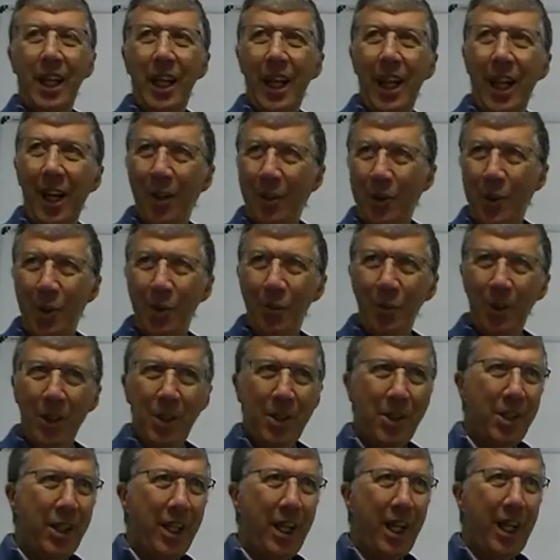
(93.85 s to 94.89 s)
out of
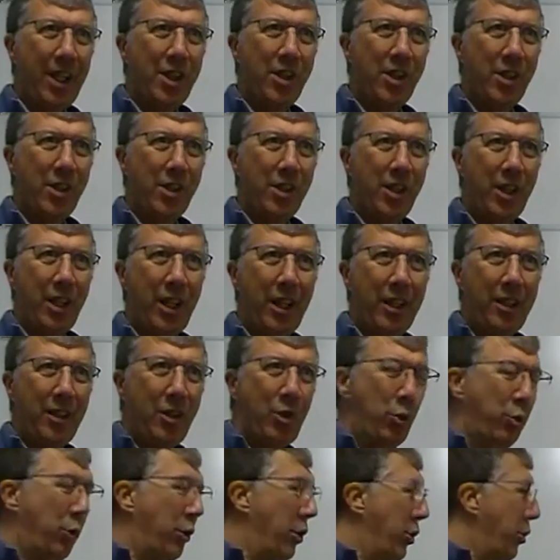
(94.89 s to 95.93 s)
it as you
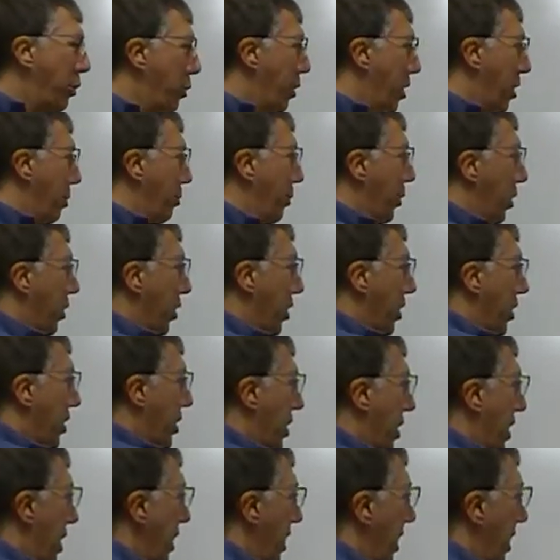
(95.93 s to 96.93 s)
would with a bullet.